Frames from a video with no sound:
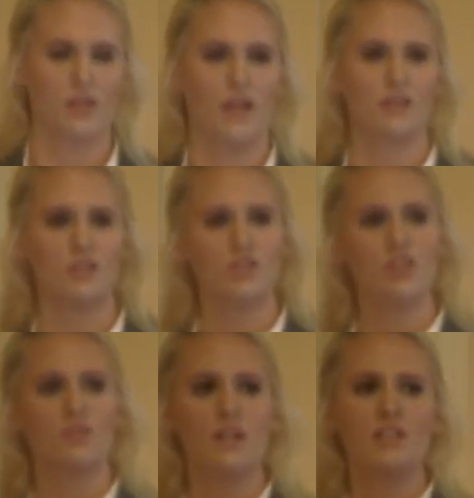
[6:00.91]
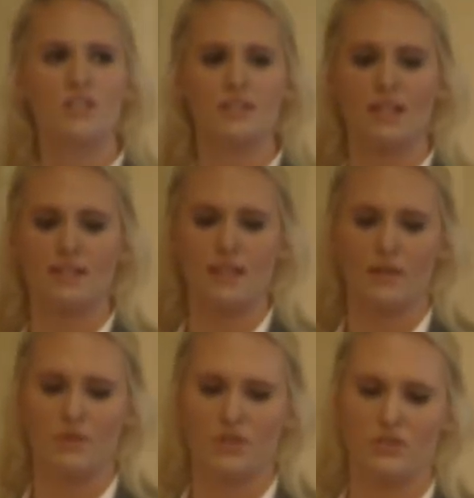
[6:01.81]
And there's two regions that
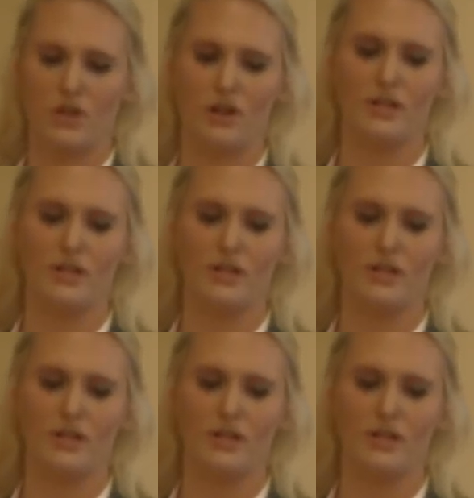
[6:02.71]
examiners are